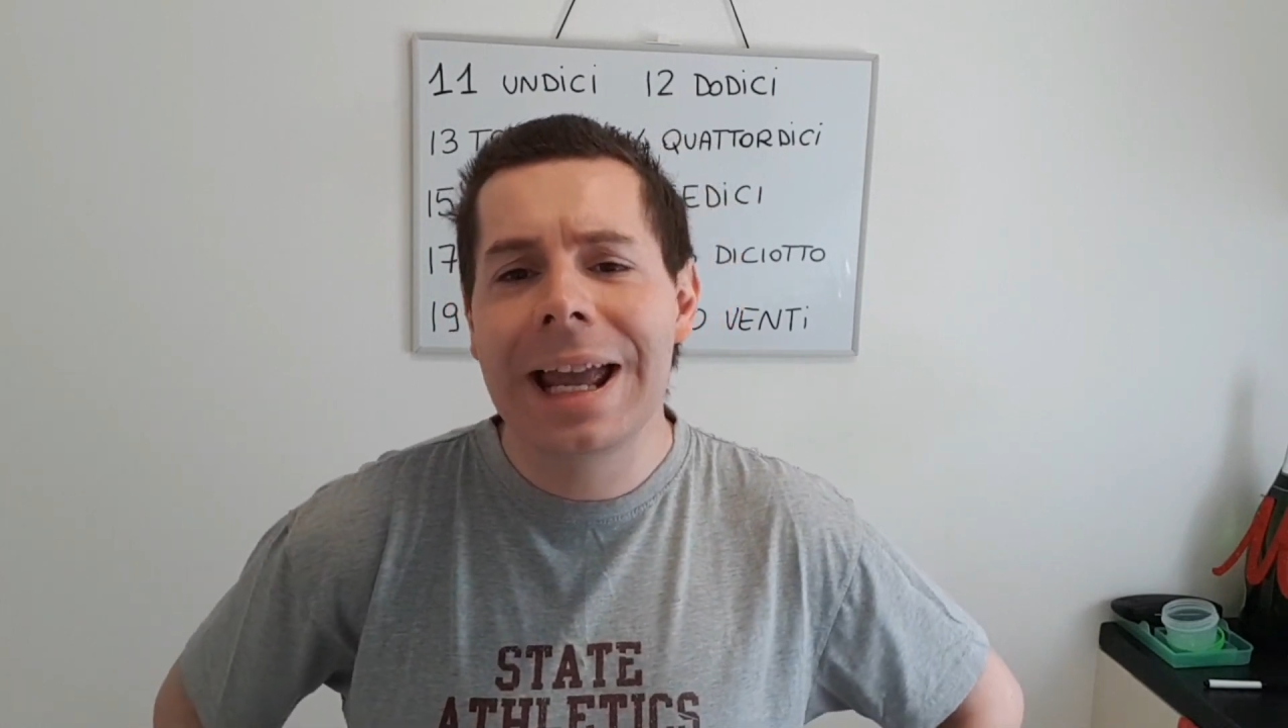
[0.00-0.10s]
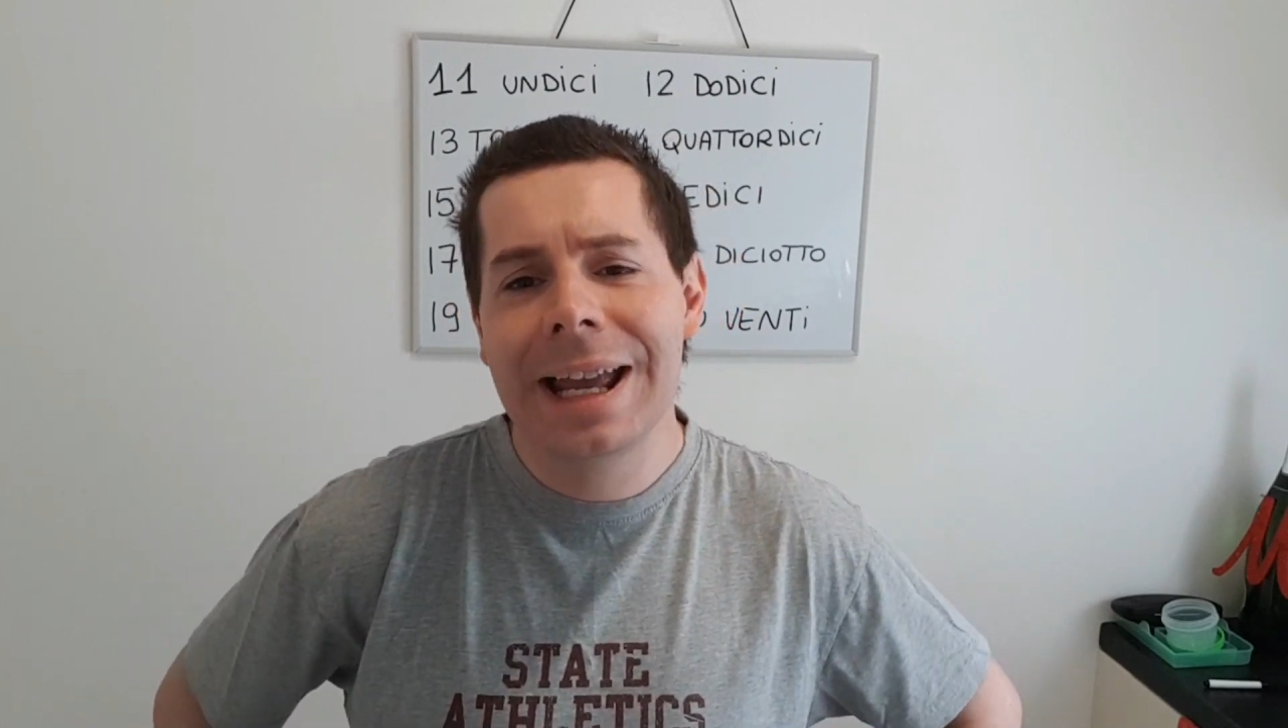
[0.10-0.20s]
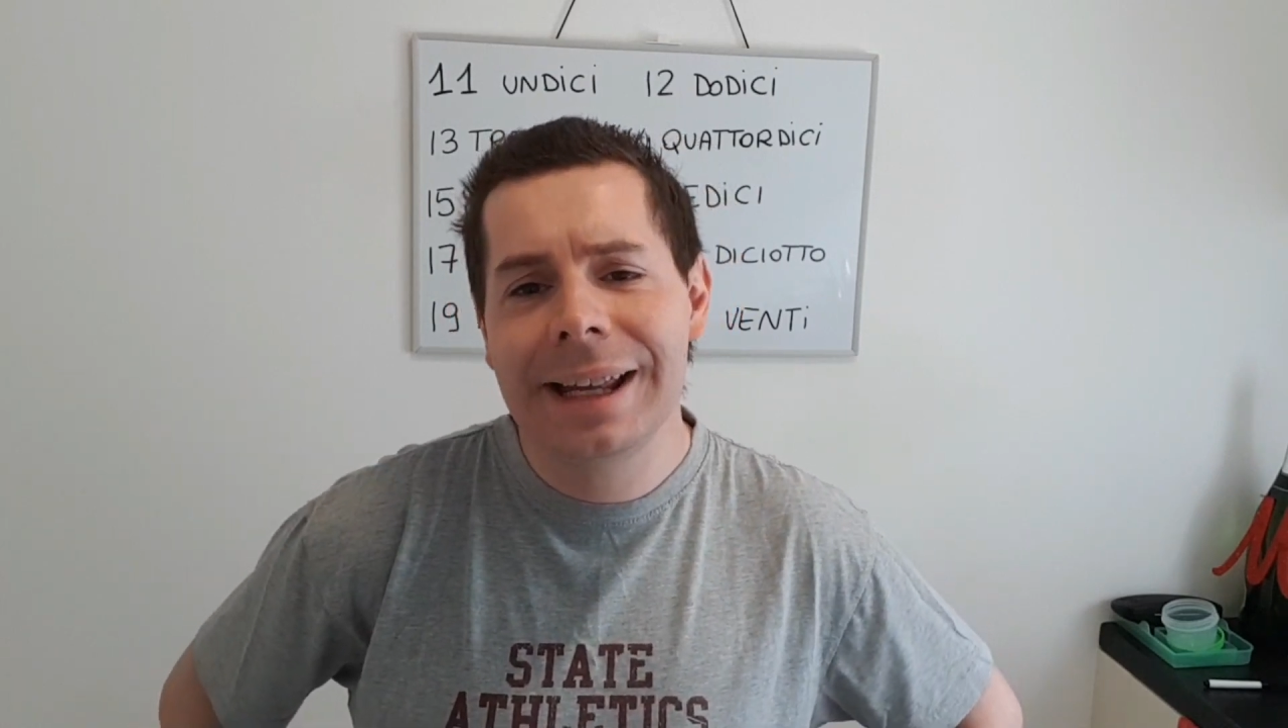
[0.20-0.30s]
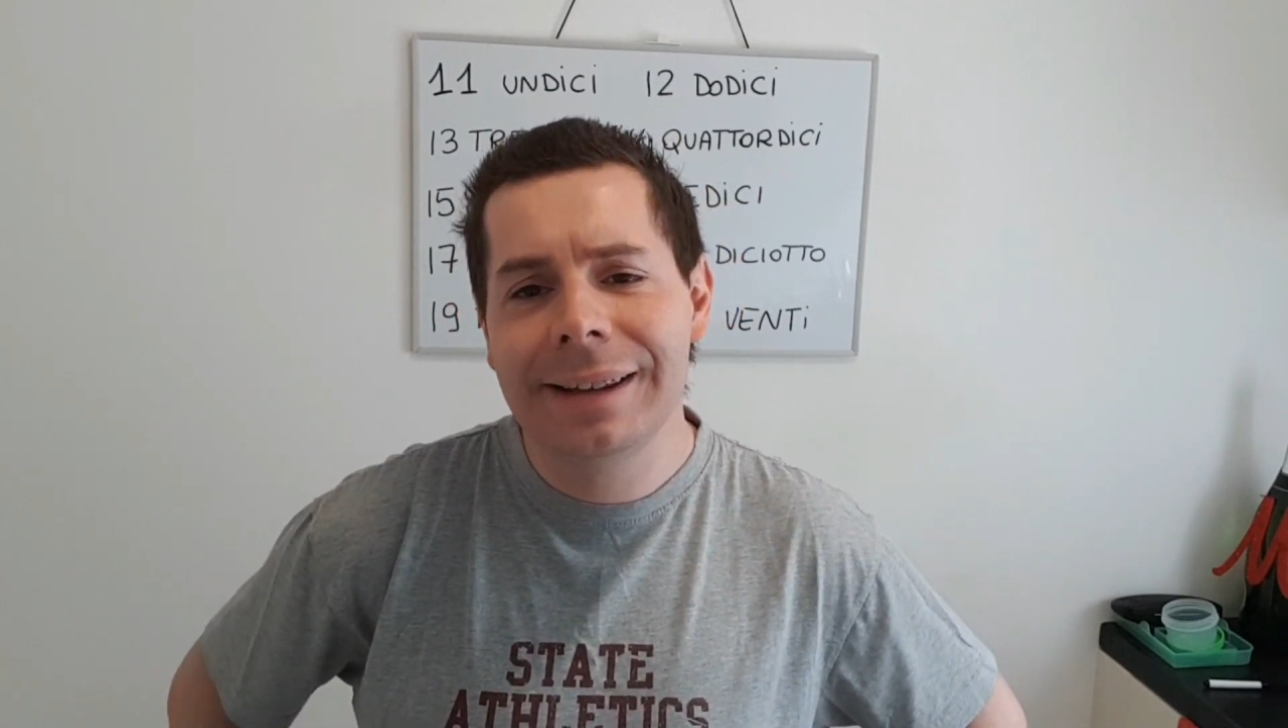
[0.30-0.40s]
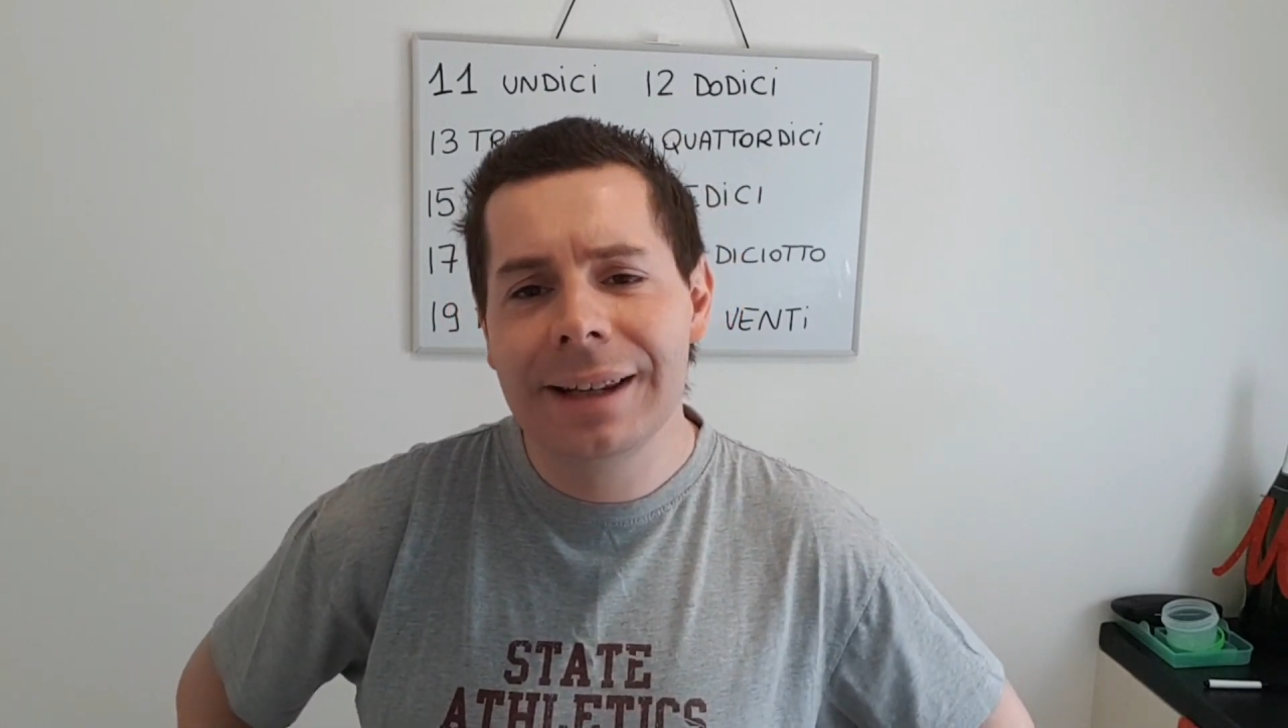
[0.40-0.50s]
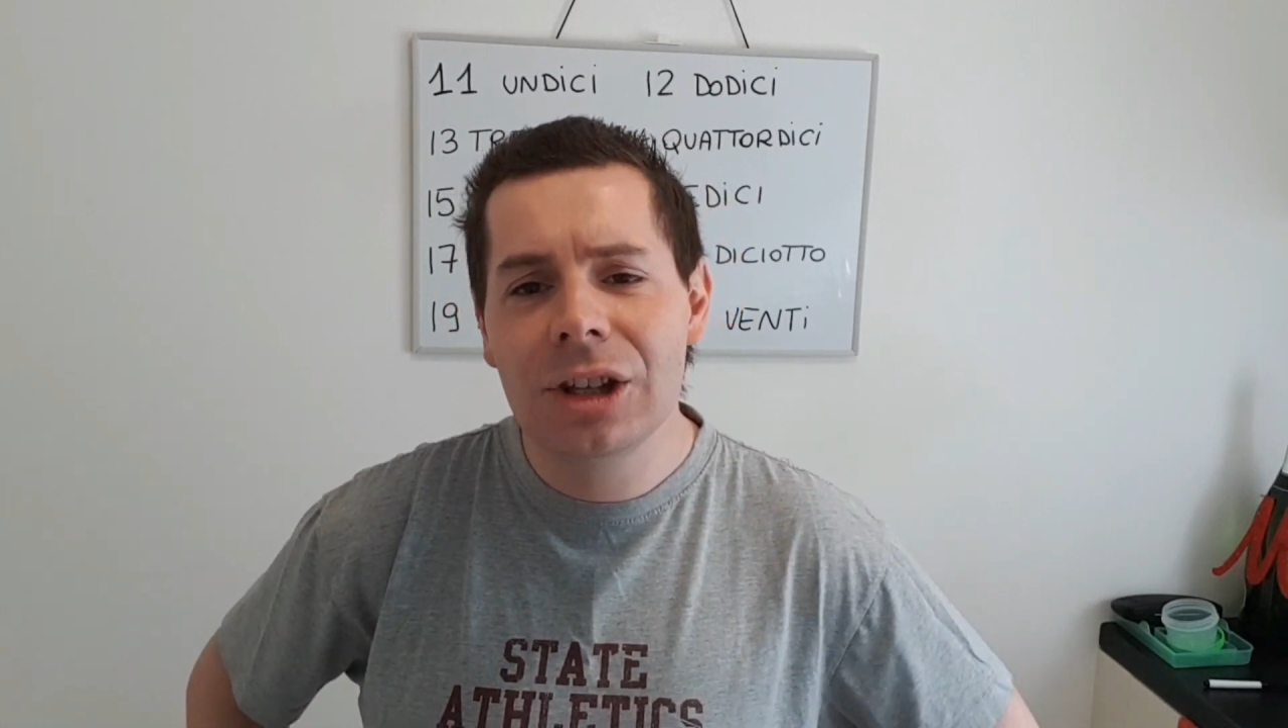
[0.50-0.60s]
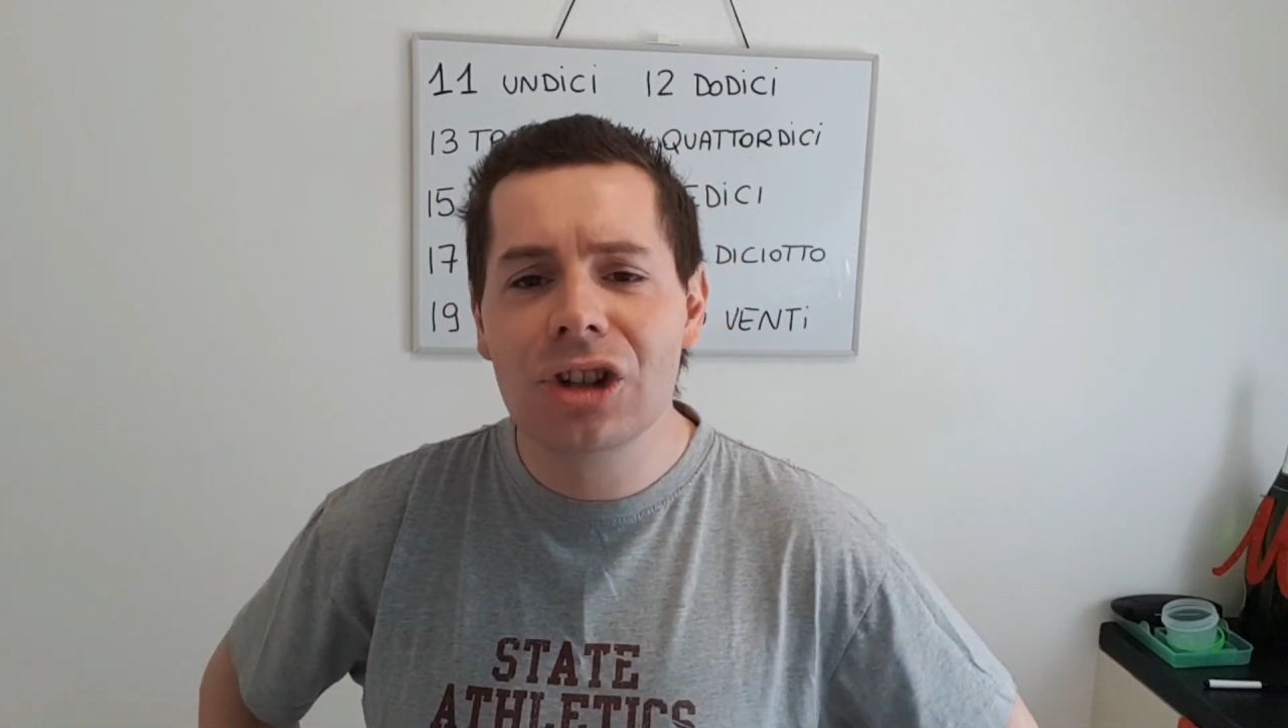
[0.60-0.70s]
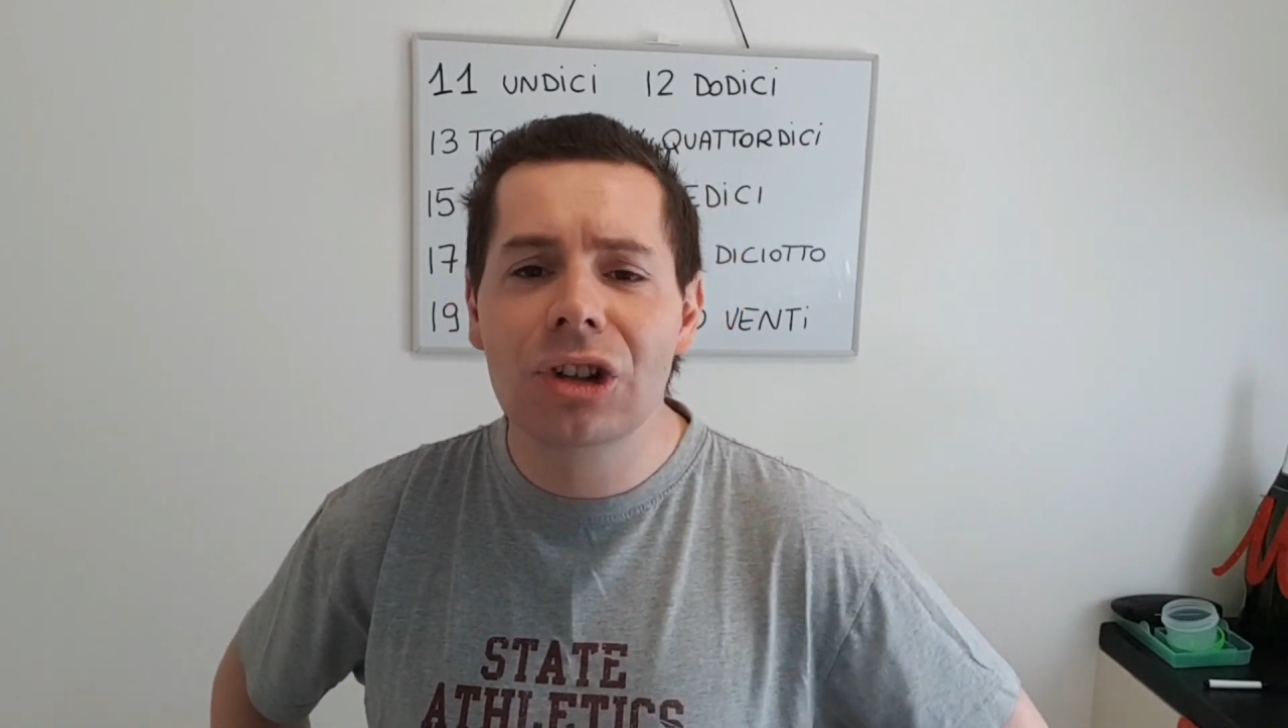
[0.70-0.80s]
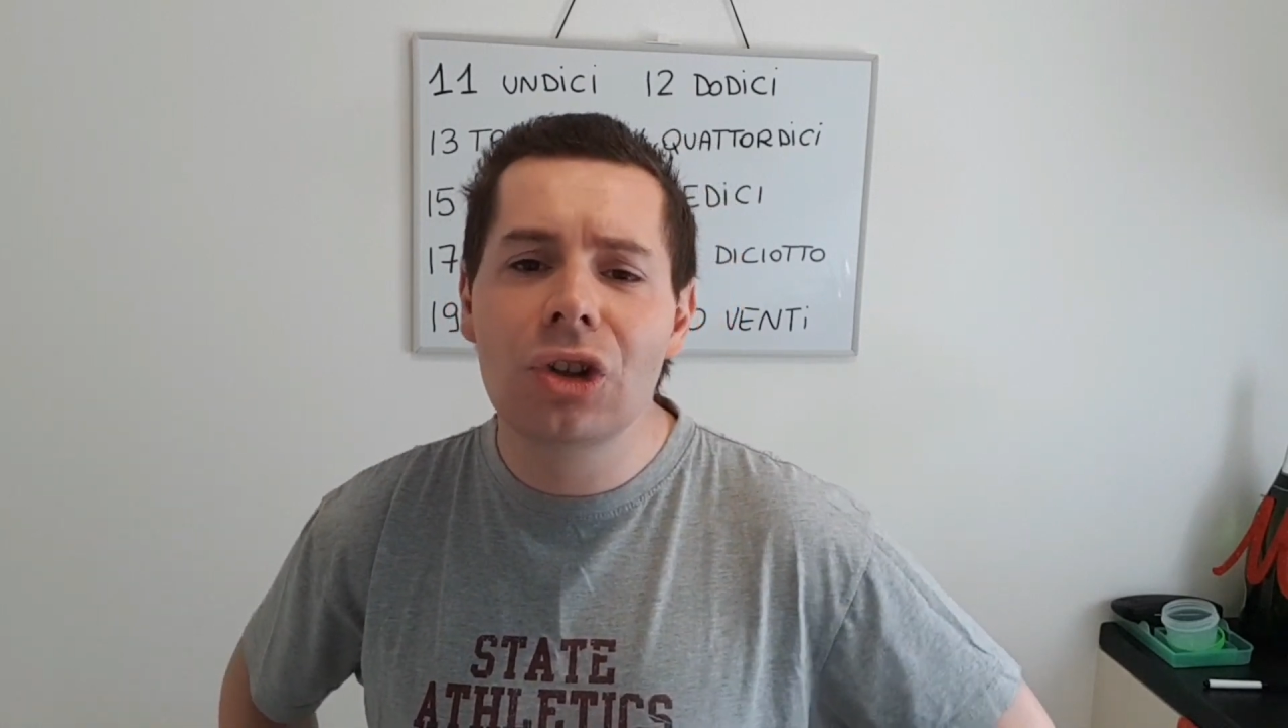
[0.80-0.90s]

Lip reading: easy just